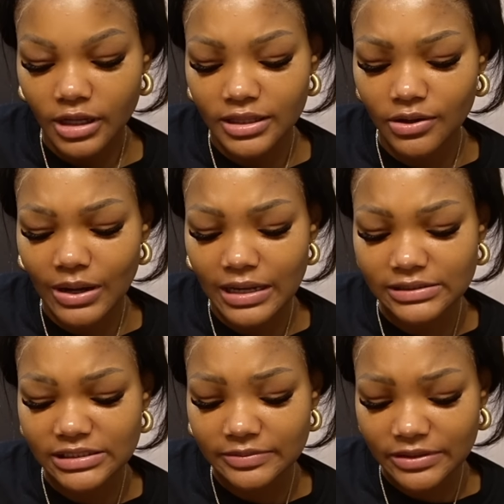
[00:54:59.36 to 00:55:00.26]
there
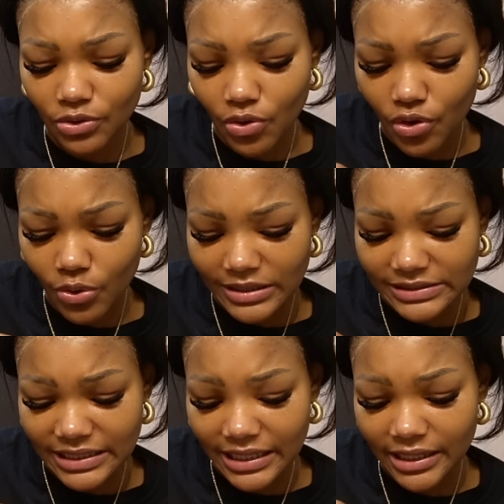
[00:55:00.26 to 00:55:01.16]
was Dib and Go-Go was
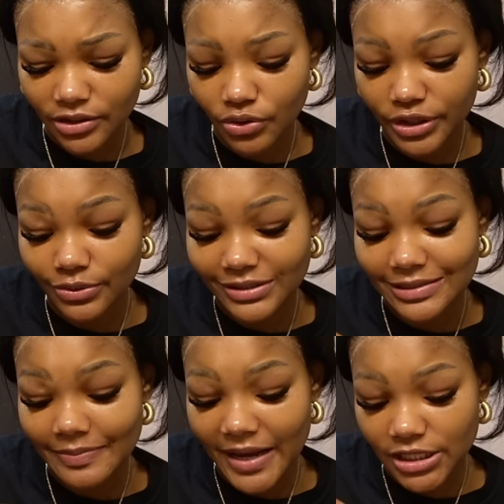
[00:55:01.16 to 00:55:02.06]
there. Yo, it was
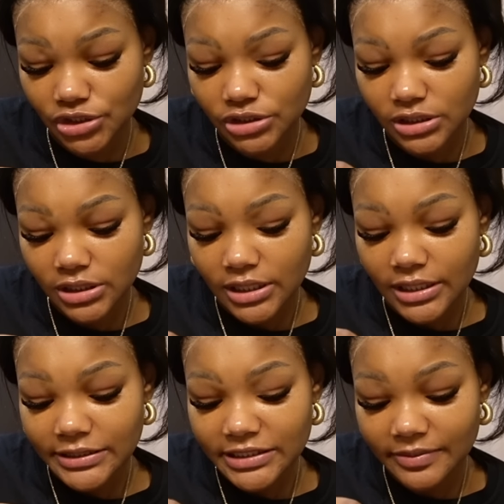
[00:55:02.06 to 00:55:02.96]
a bash.
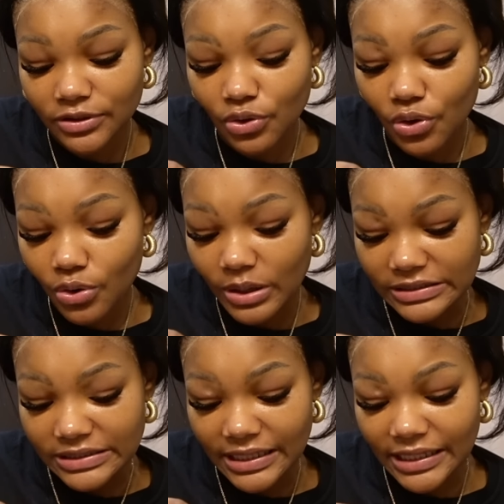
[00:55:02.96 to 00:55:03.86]
Dib and Go-Go
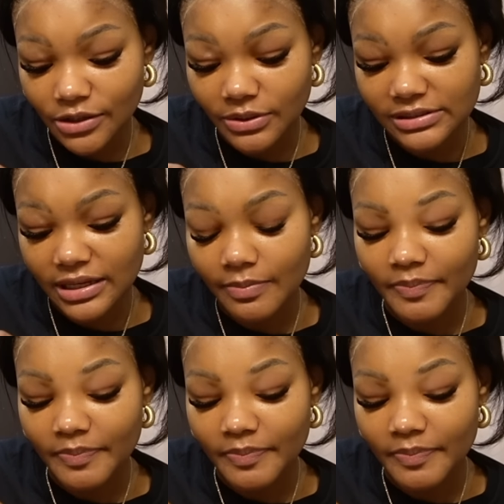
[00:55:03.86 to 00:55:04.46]
was there. It was a